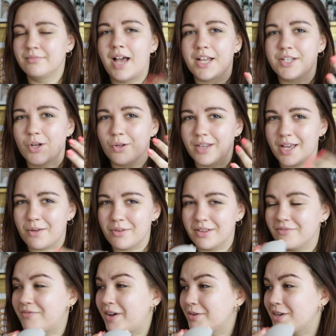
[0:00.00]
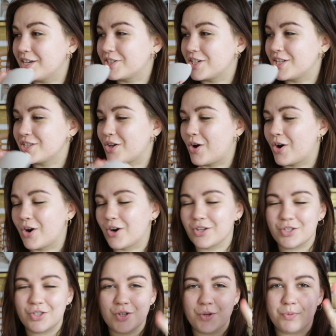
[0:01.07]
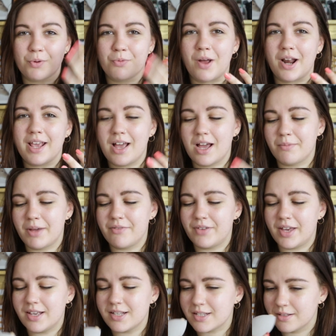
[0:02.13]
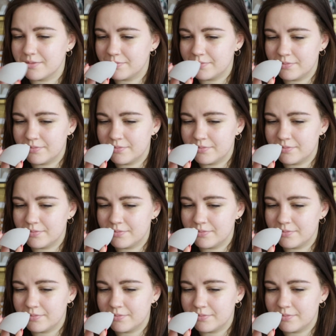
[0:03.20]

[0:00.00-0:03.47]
I don't like when foundations are super runny on my face.